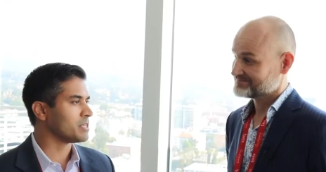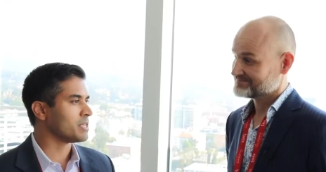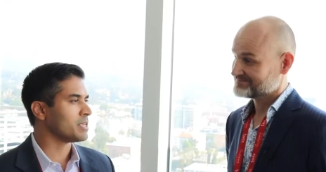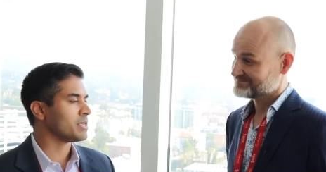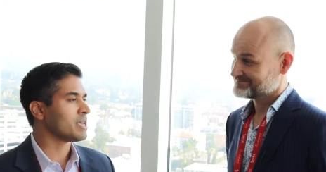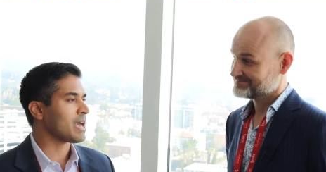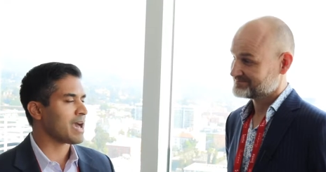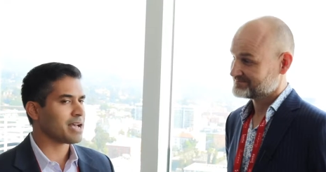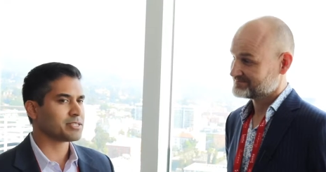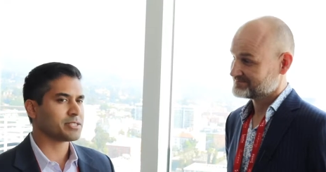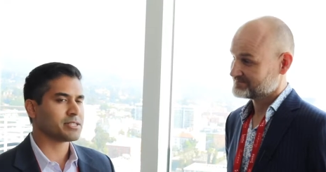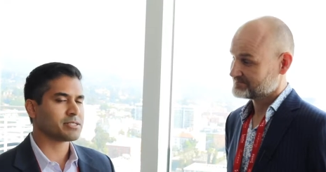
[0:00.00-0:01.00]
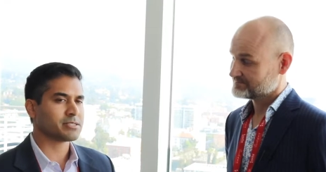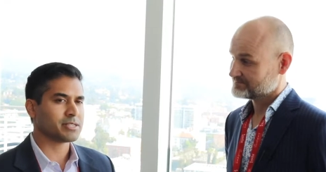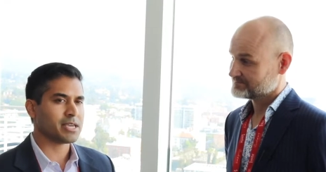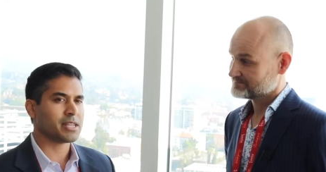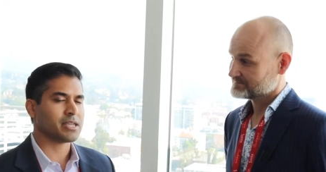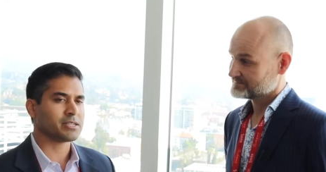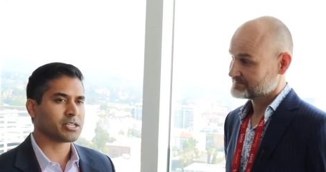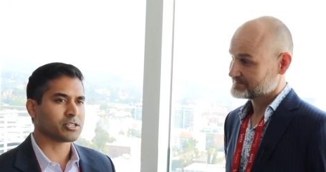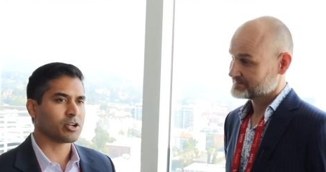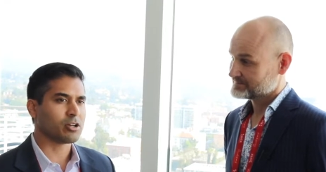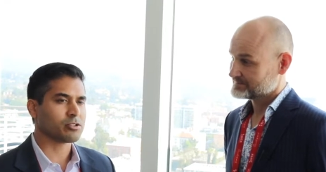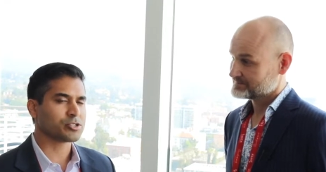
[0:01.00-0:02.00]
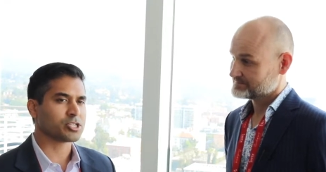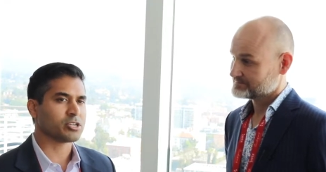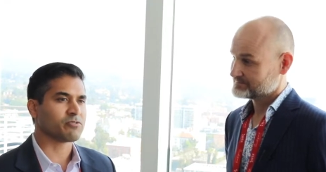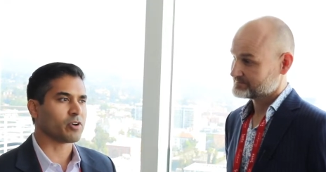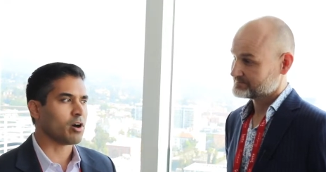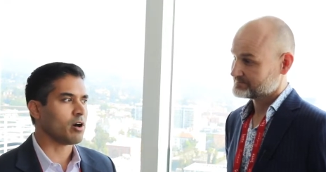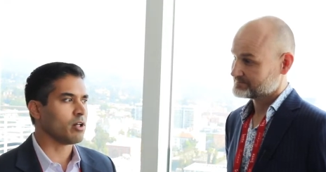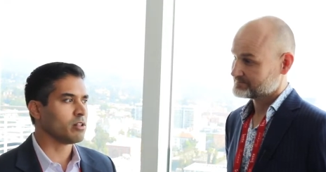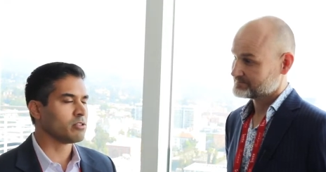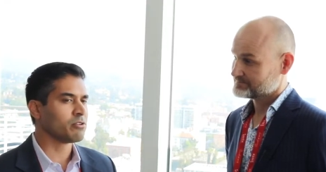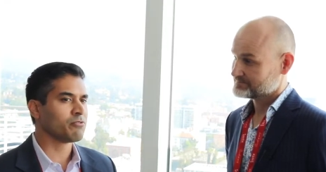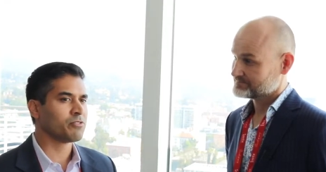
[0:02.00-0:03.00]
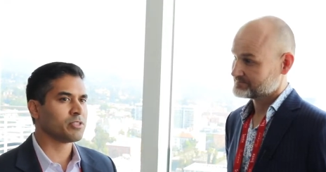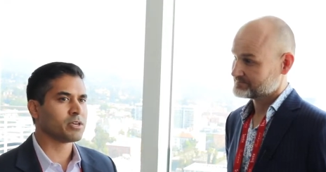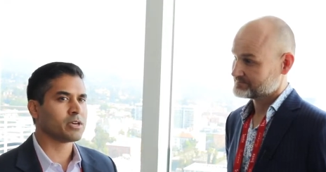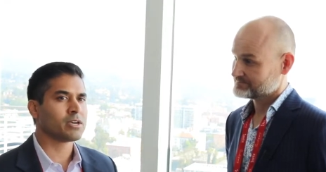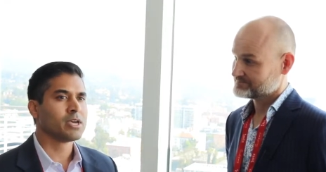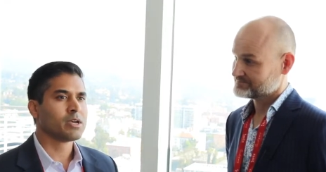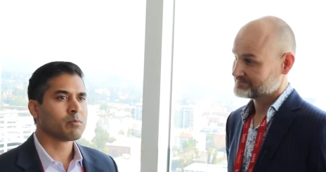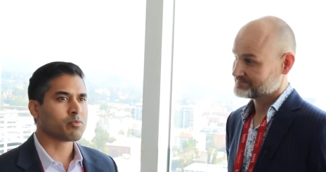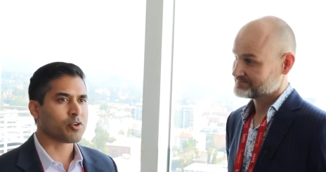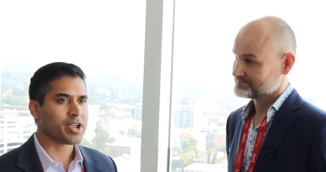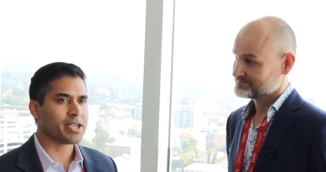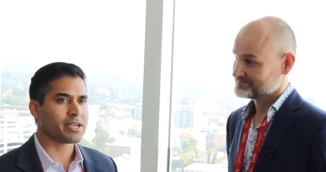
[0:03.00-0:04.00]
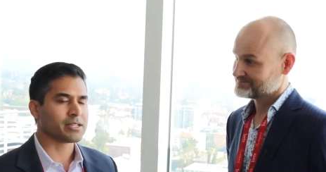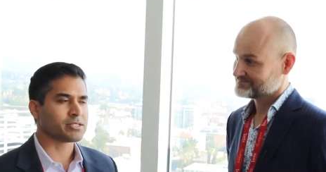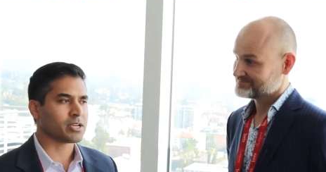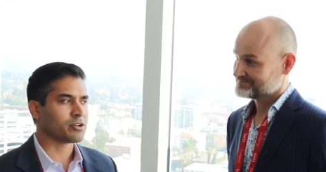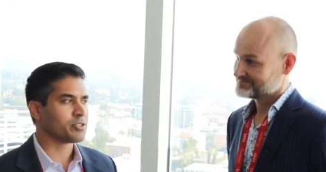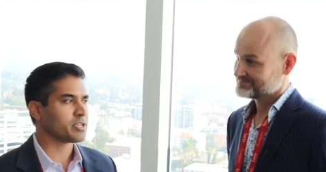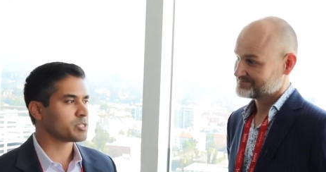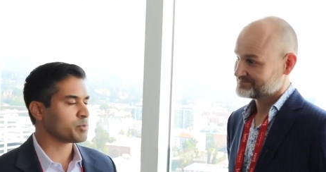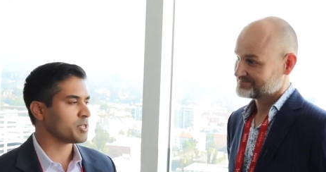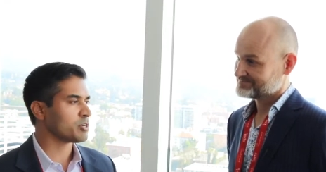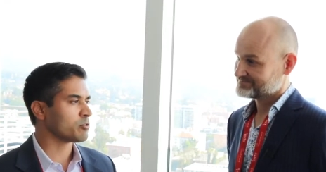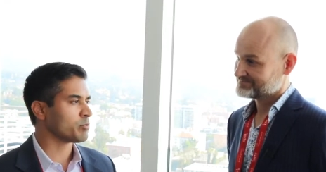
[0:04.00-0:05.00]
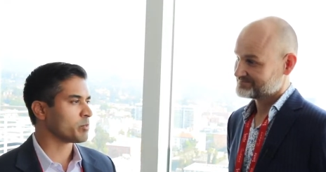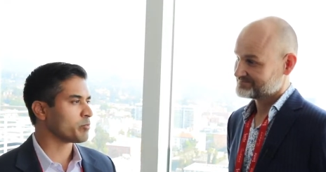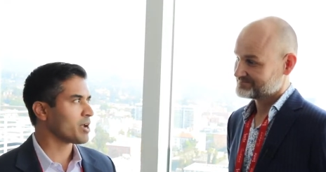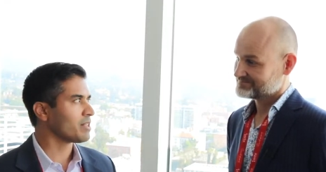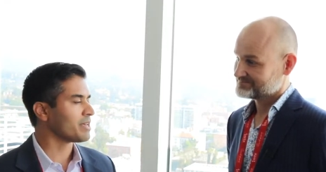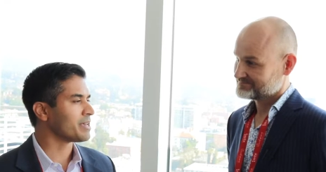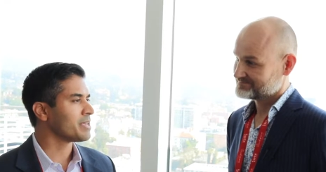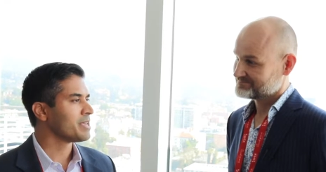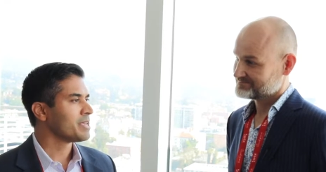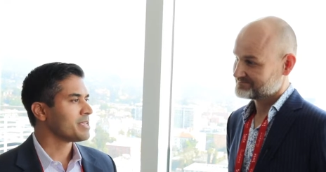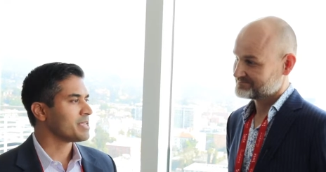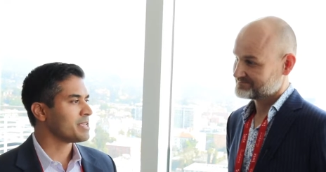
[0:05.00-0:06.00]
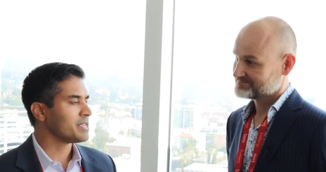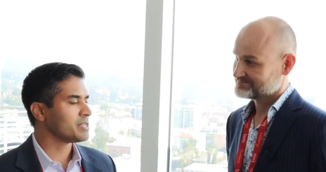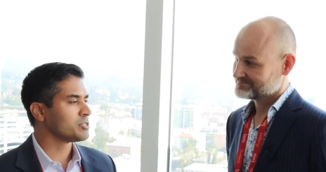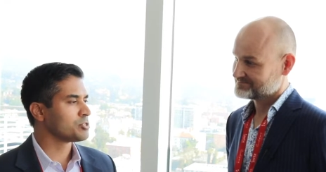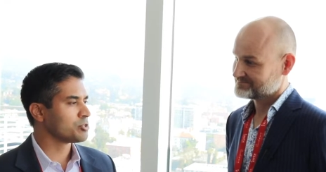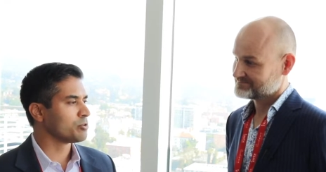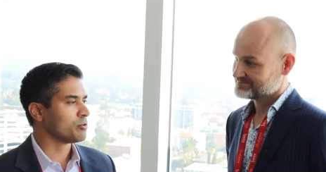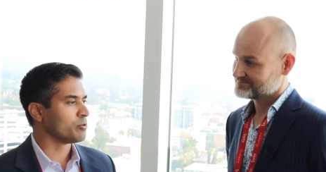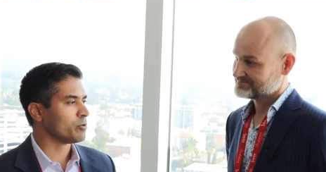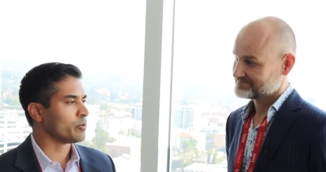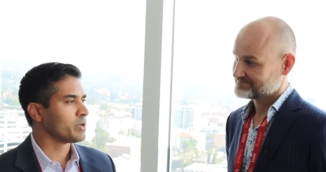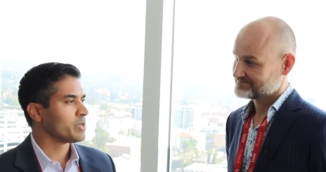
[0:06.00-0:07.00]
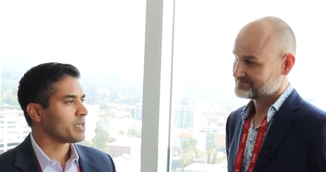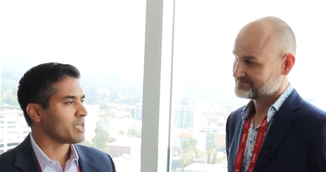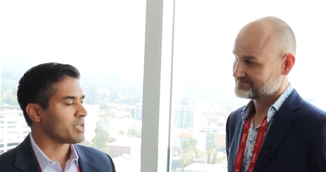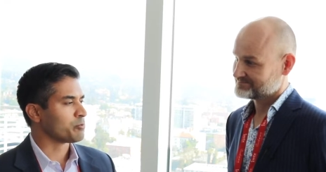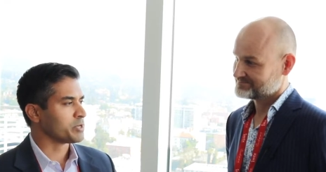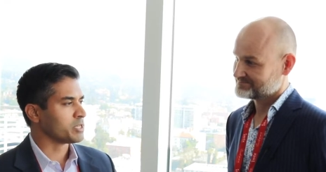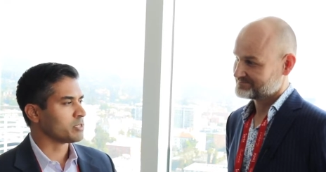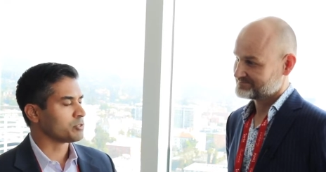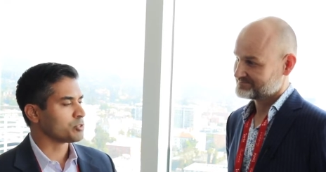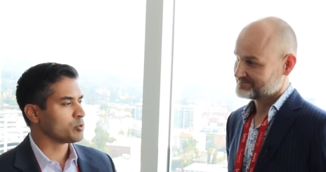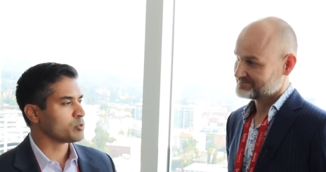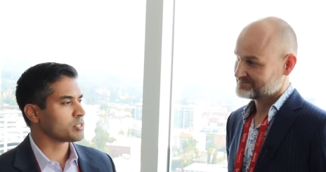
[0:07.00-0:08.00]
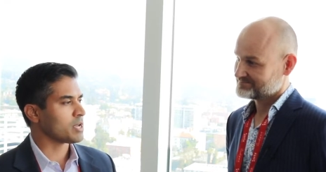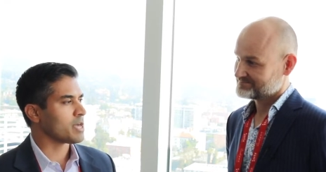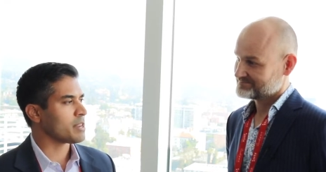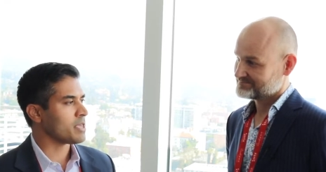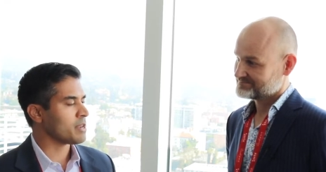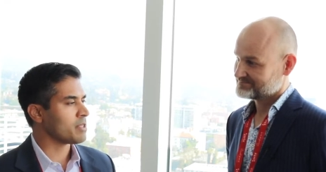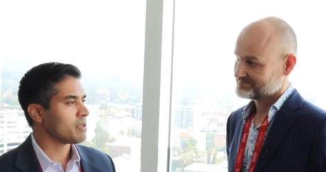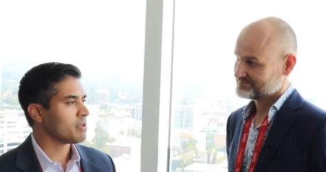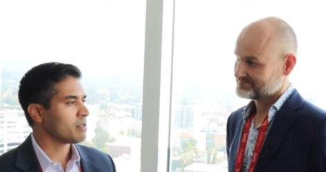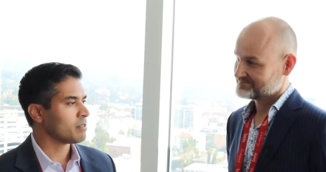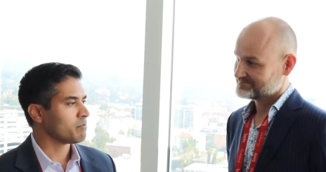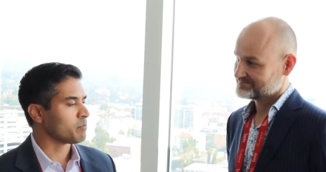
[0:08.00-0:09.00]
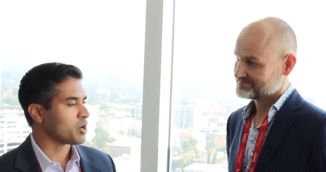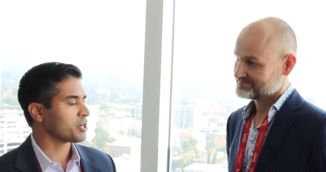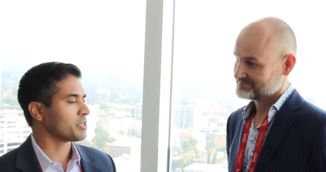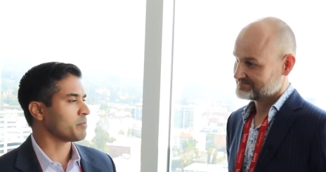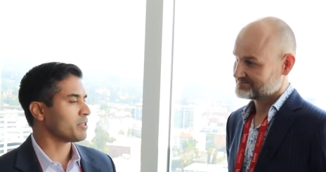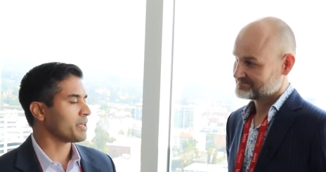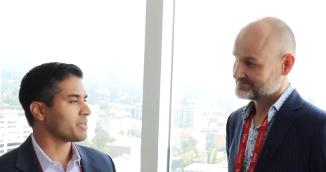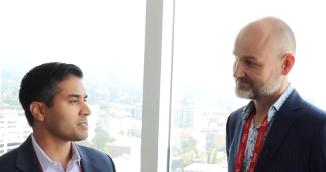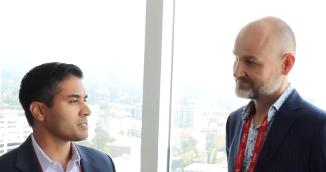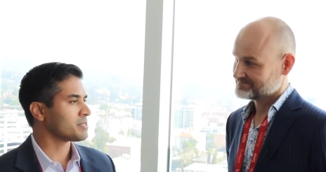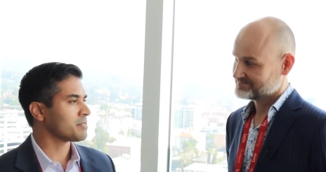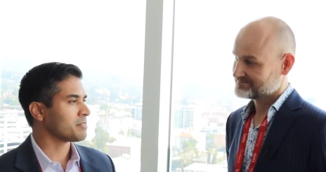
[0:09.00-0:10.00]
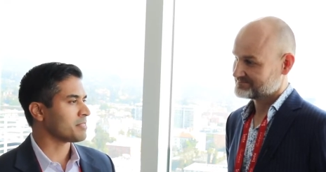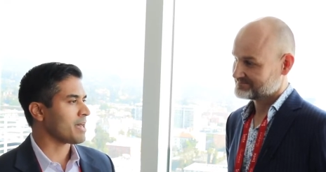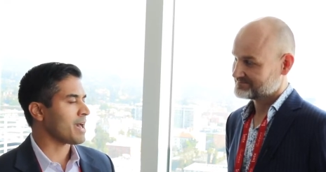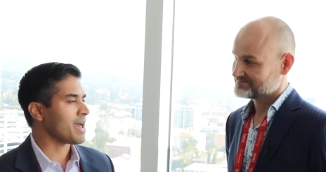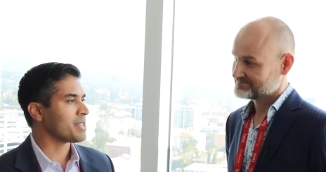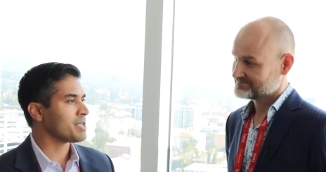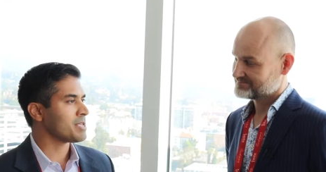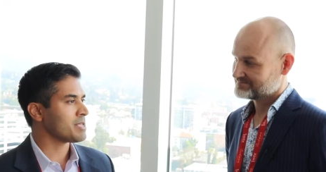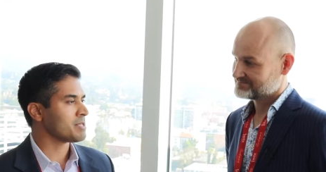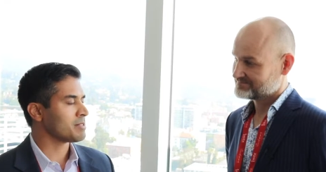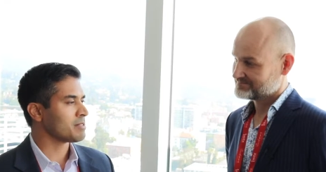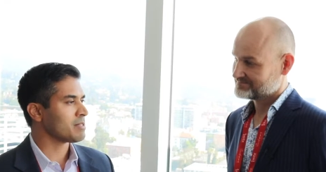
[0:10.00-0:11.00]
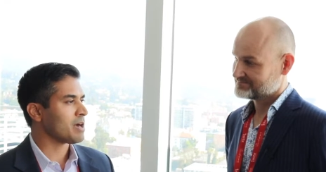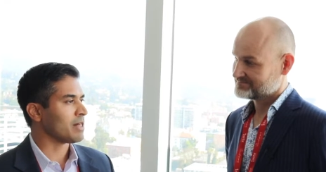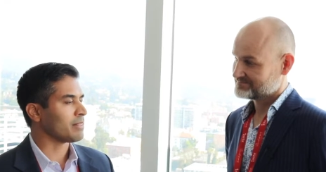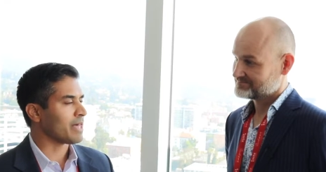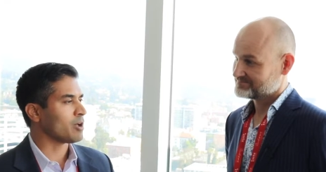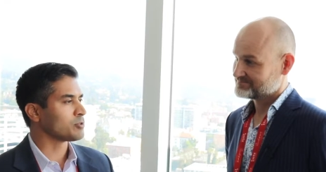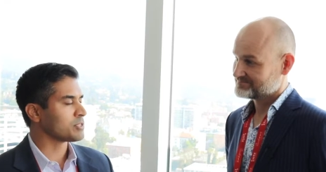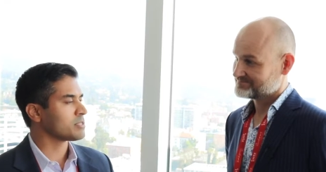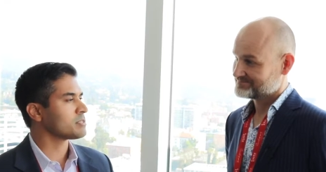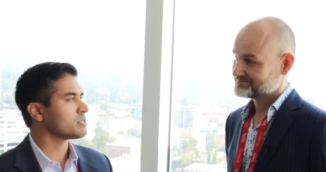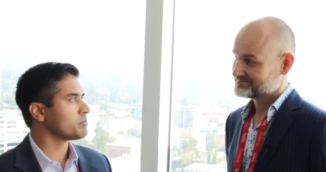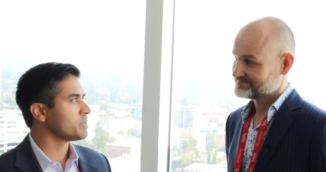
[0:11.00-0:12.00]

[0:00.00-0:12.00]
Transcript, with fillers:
Speaker 1: the assets, data and technology of all of the brands brands under the Expedia Group umbrella into a real two sided marketplace that allows us to